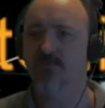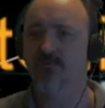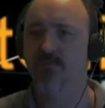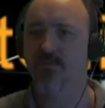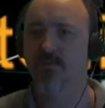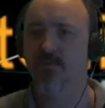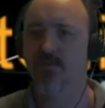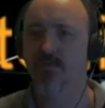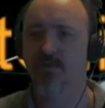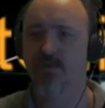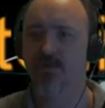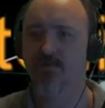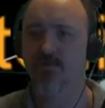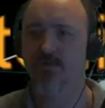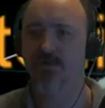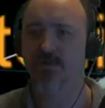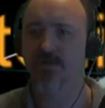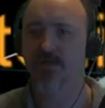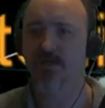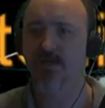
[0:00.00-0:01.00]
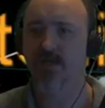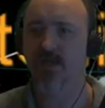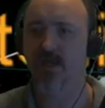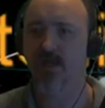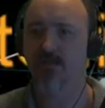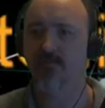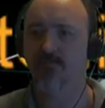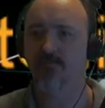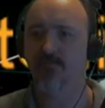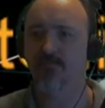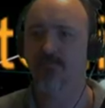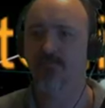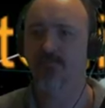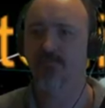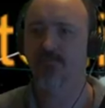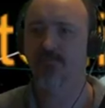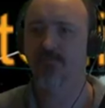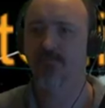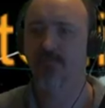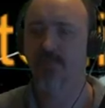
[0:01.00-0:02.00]
So I got to try to take a nap.
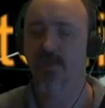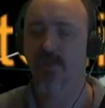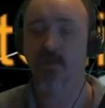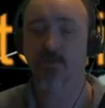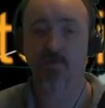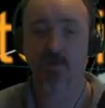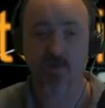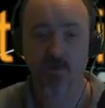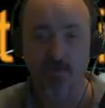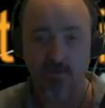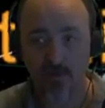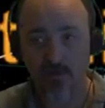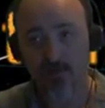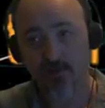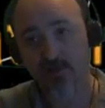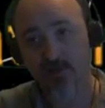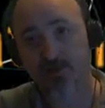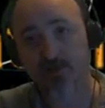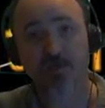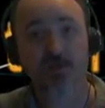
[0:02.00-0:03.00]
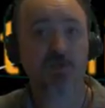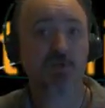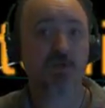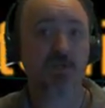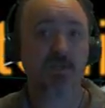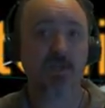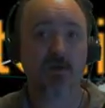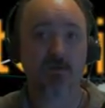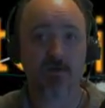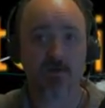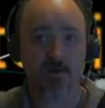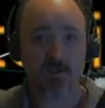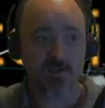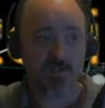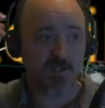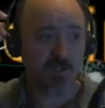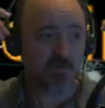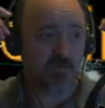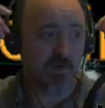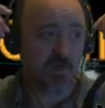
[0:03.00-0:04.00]
Anyway, this is going to shut down on us
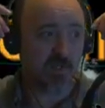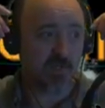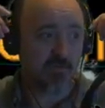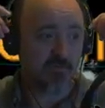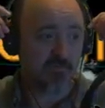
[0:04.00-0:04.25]
anyway.